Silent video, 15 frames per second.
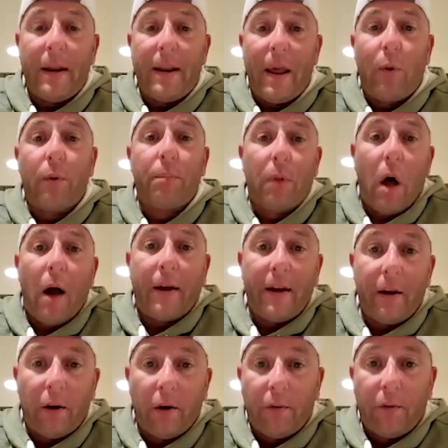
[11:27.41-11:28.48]
And they were blocking
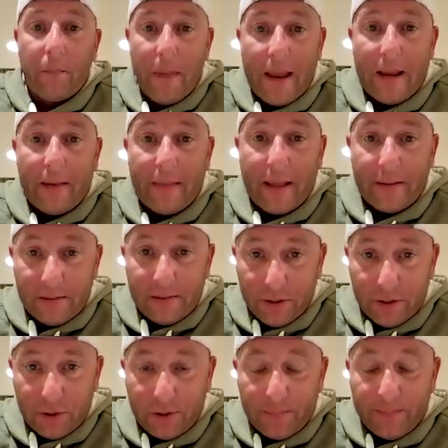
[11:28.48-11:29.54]
her from making that
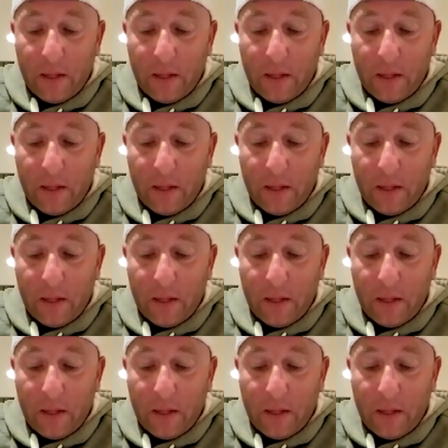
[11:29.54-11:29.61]
decision.